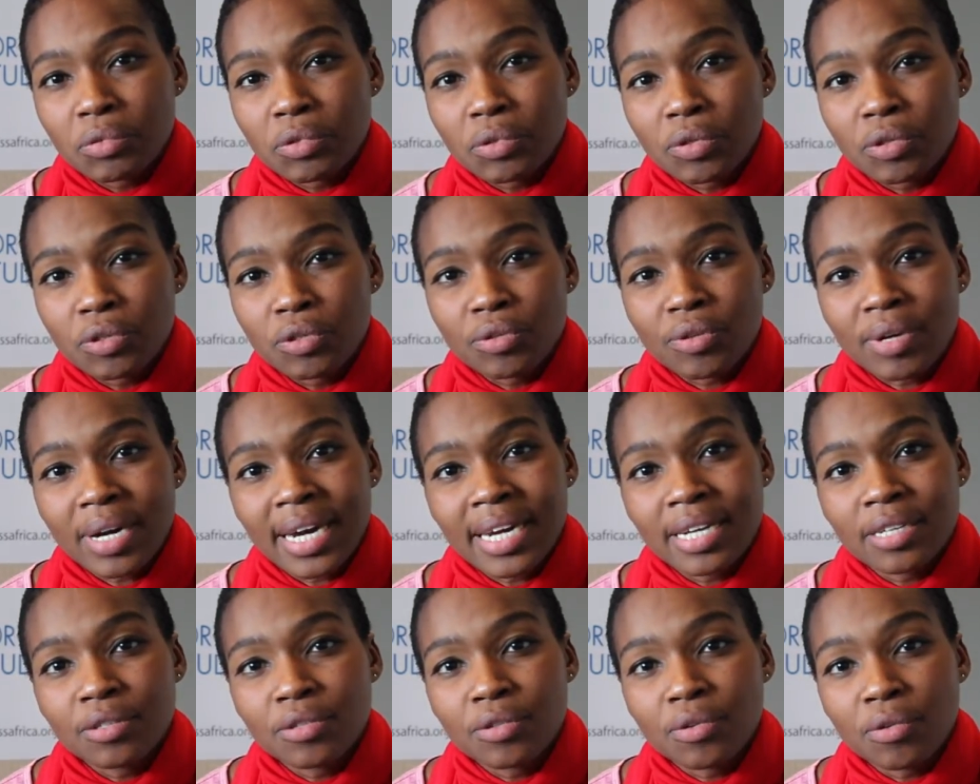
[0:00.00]
to
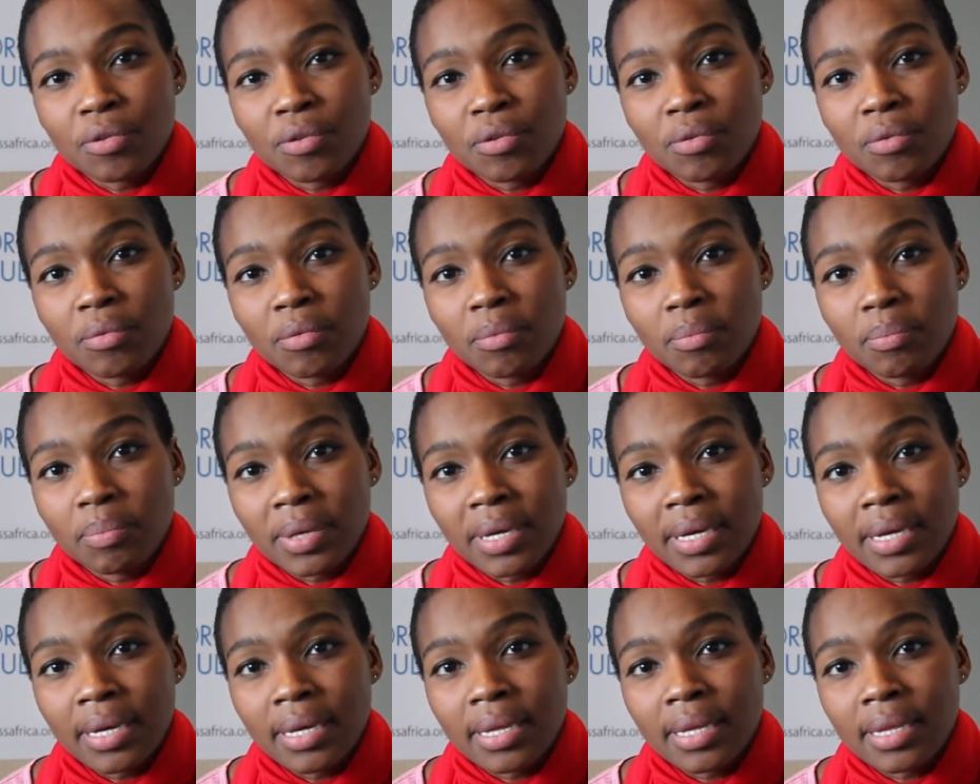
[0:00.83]
try to
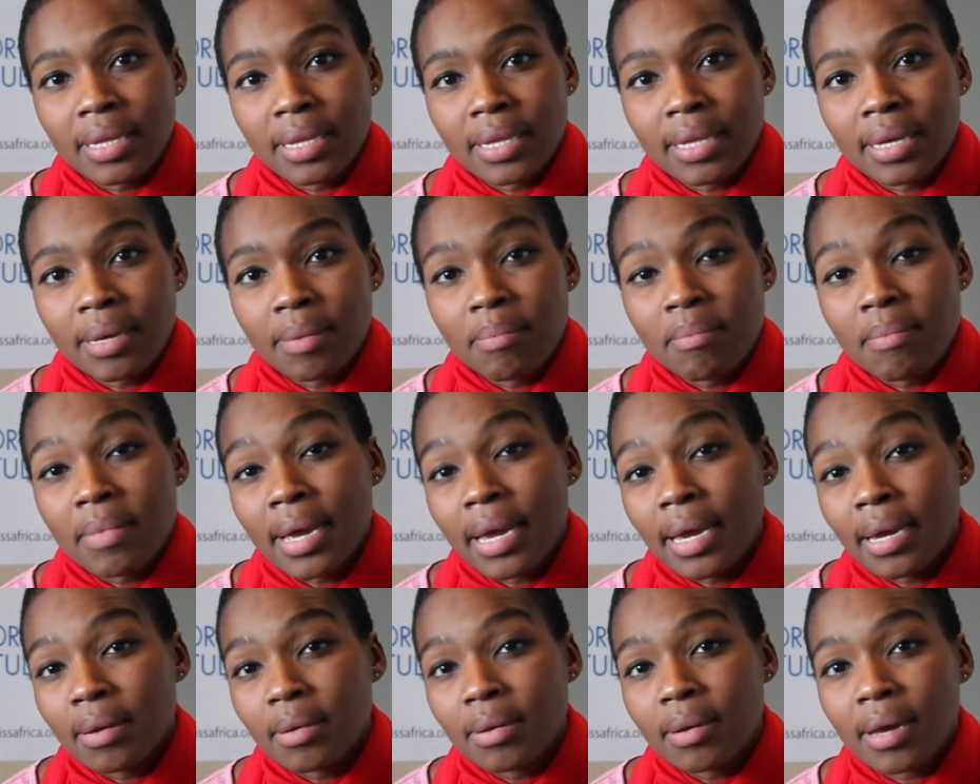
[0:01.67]
be the
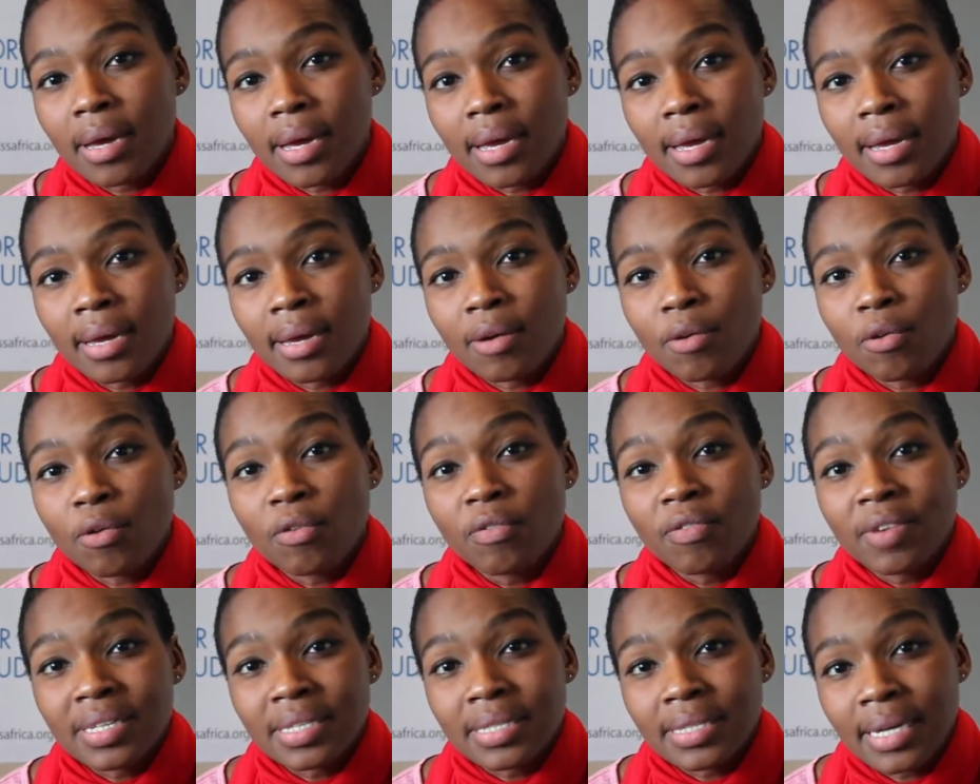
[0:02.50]
main
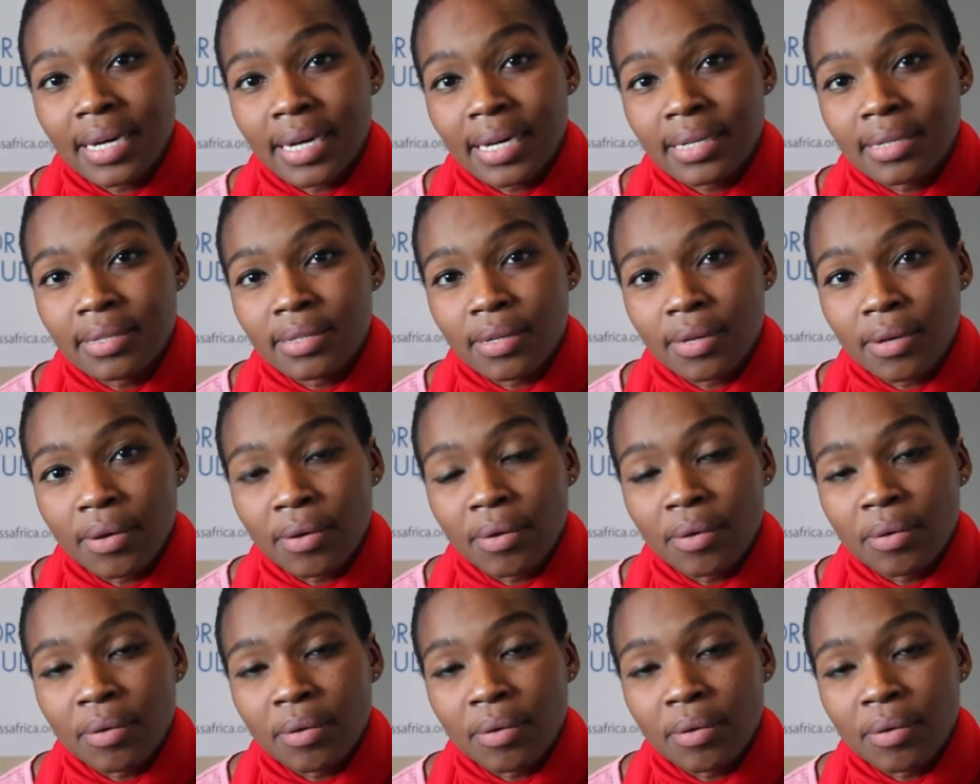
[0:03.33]
oversight